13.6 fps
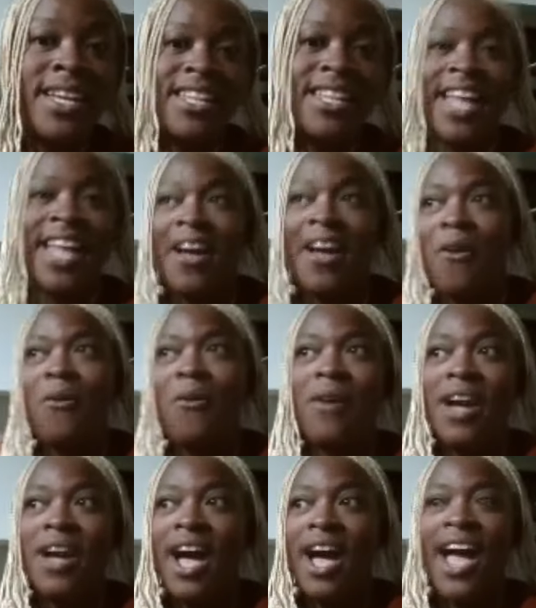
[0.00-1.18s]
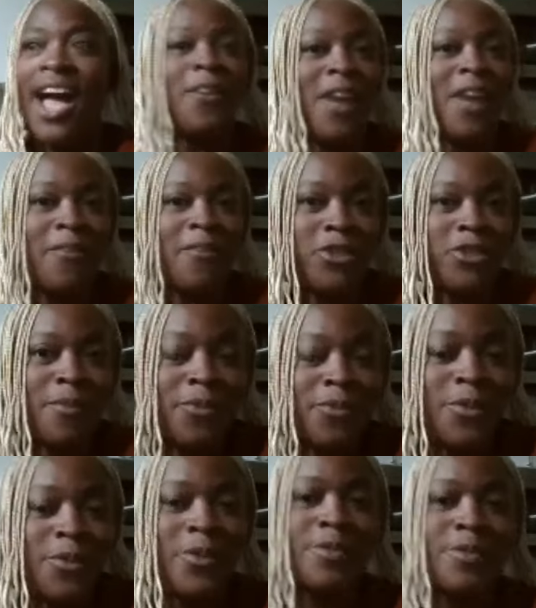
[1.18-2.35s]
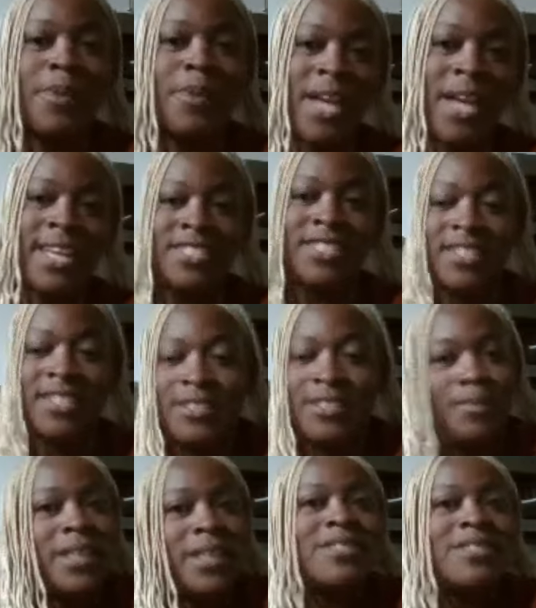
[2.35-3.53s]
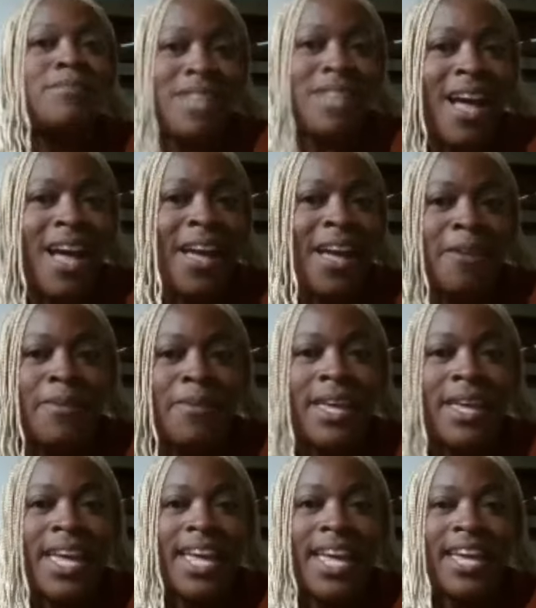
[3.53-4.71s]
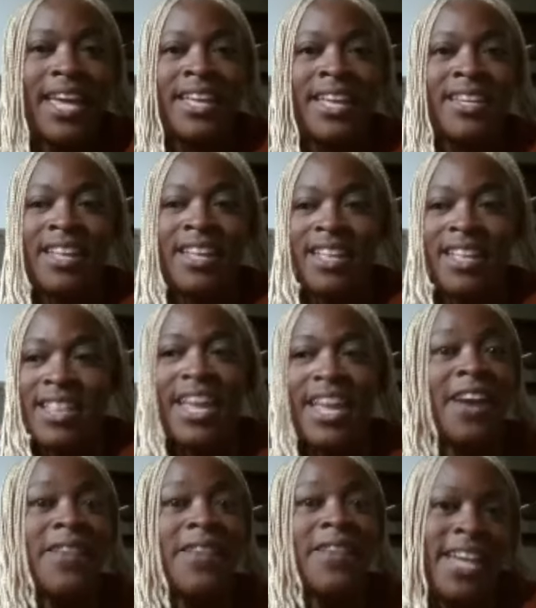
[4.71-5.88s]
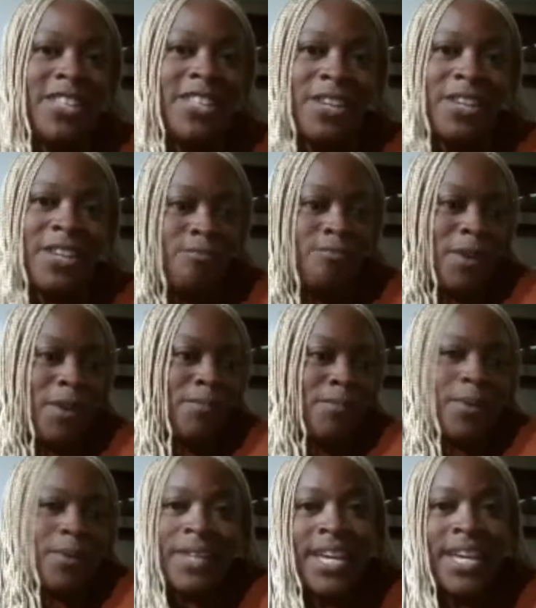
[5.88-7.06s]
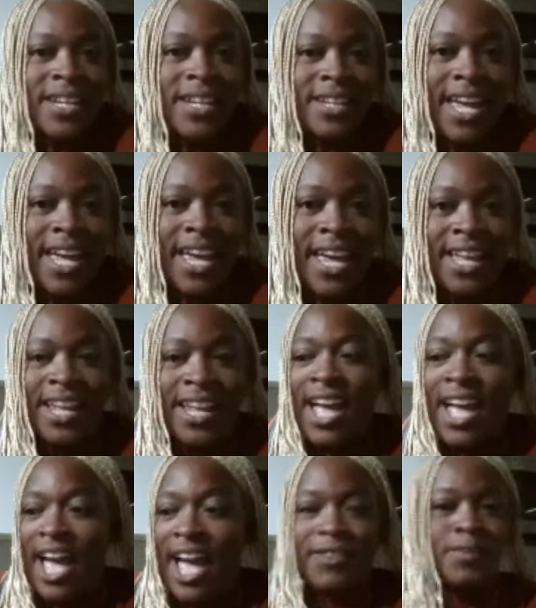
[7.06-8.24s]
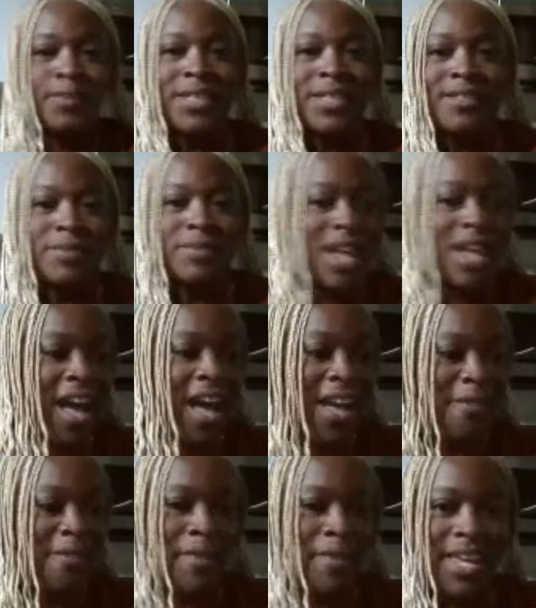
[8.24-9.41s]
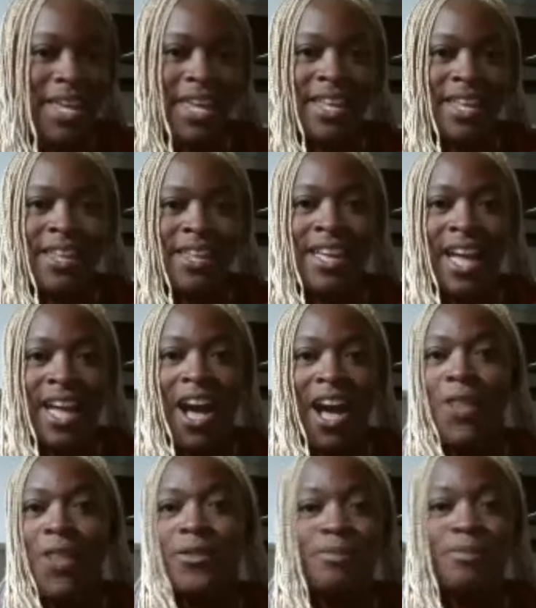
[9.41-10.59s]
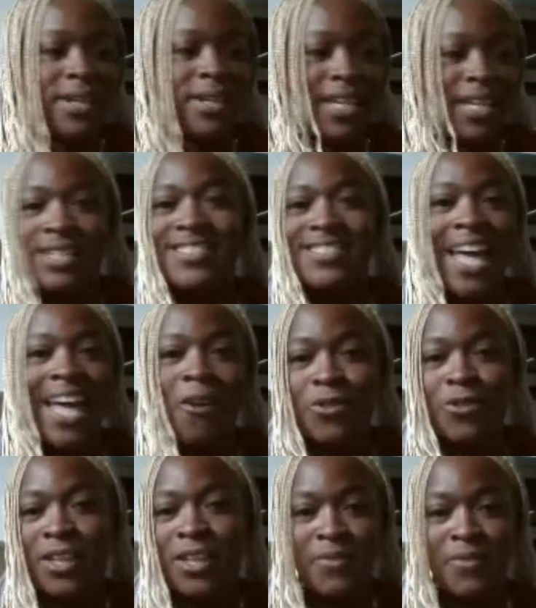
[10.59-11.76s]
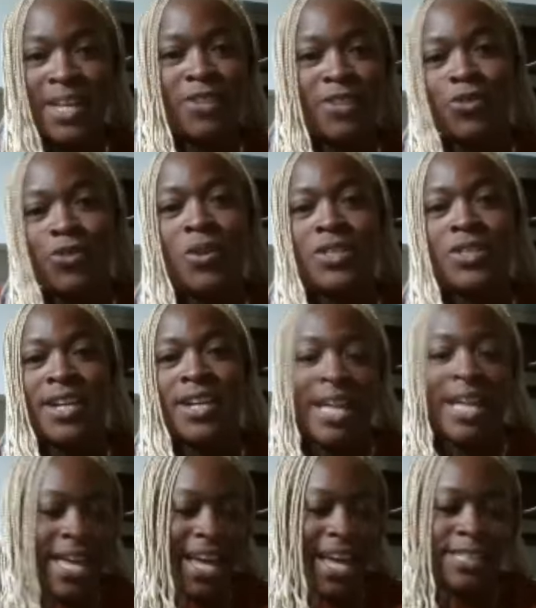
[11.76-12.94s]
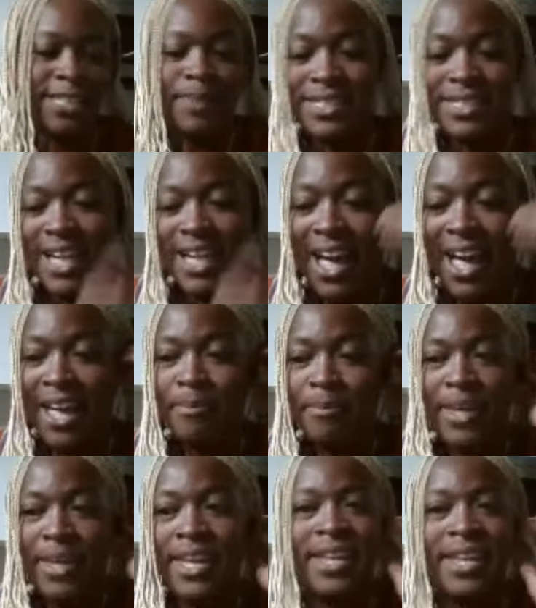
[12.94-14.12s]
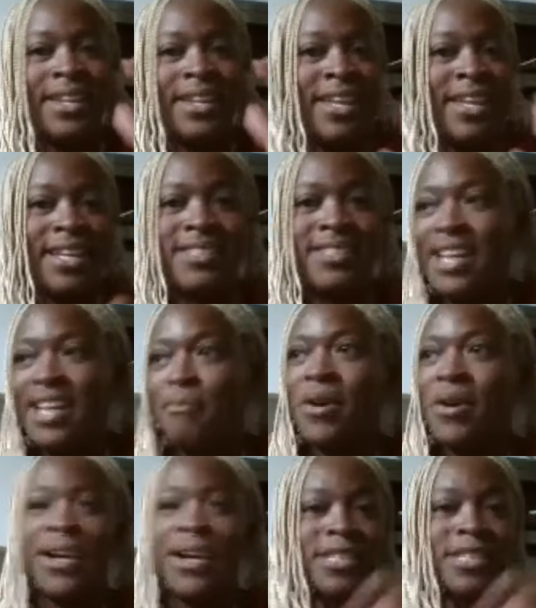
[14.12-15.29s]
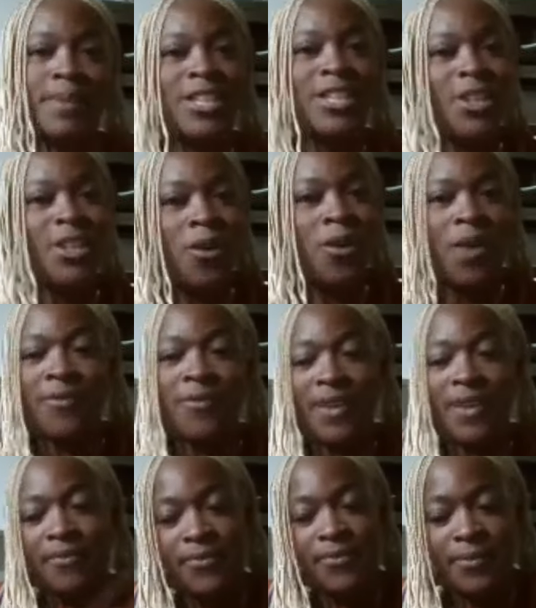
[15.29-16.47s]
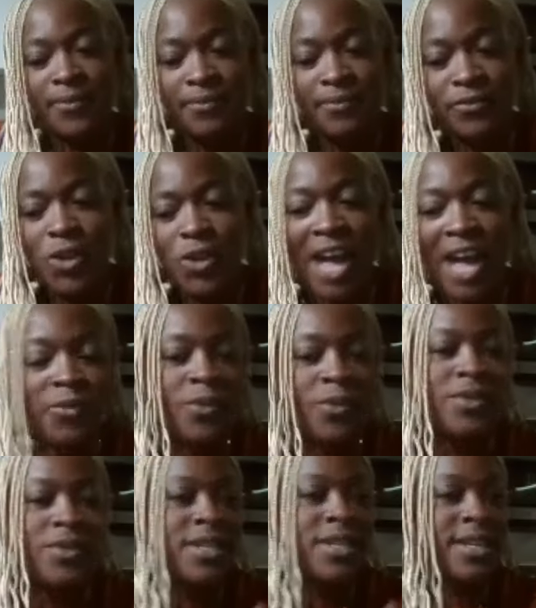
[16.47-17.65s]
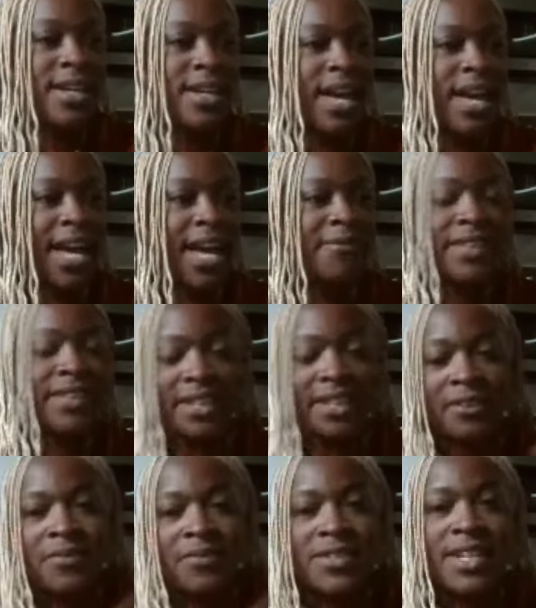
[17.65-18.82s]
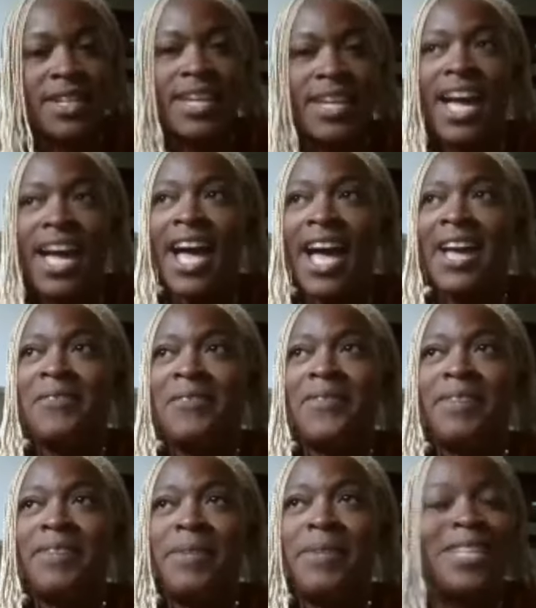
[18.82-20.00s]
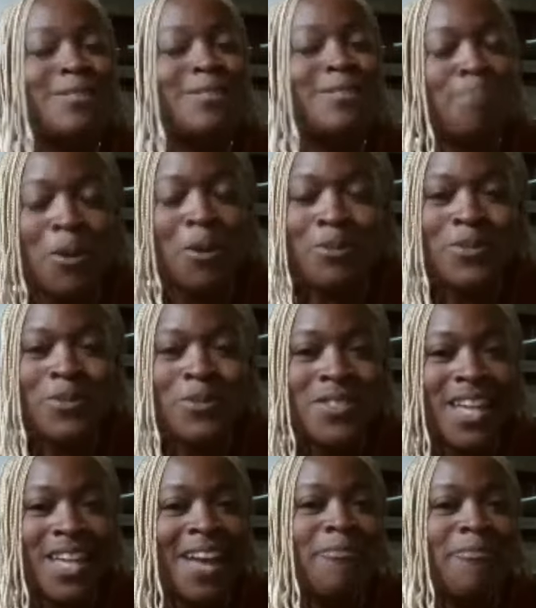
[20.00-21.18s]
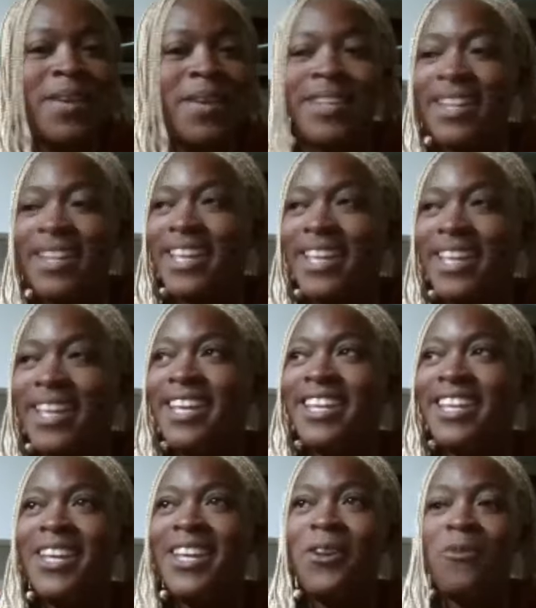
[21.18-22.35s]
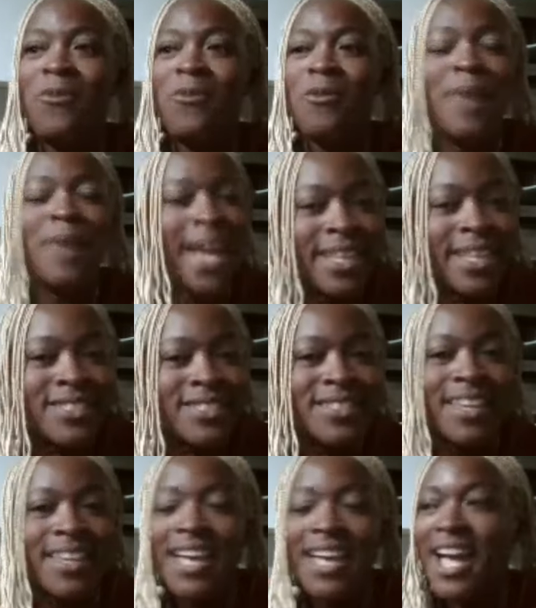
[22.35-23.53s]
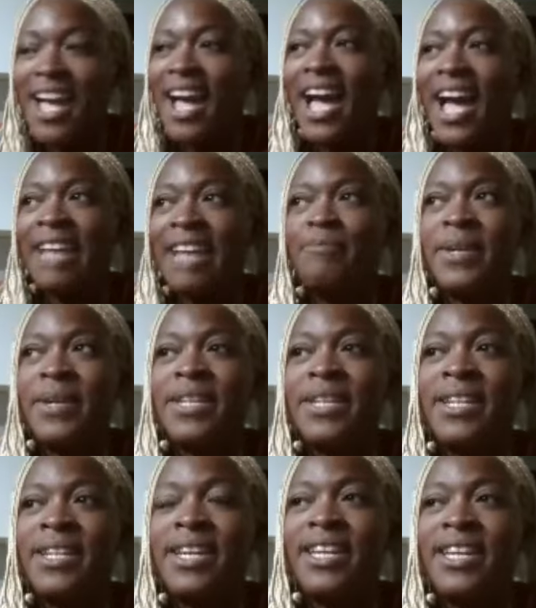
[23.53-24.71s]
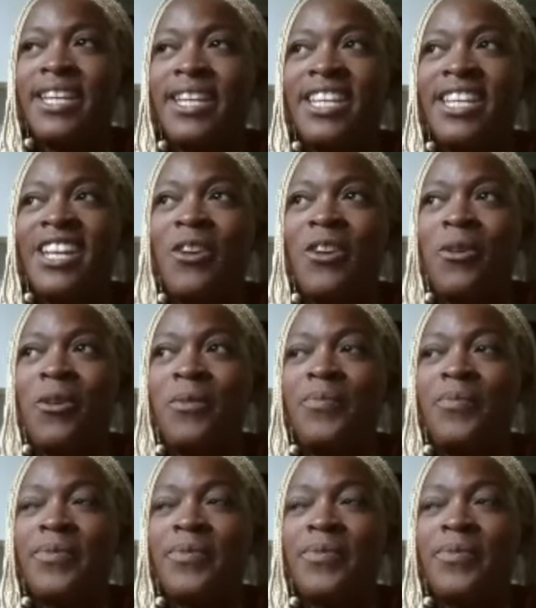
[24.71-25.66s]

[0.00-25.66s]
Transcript: Now, I don't have German roots, but I did spend some time in in the area in, in, in Berlin and I spent some time in other place in the south living in Georgia. I spent time in Denmark. I spent, you know, I've, I've traveled, I've lived, I've been exposed, I've been, you know, romanced, I've been, you know,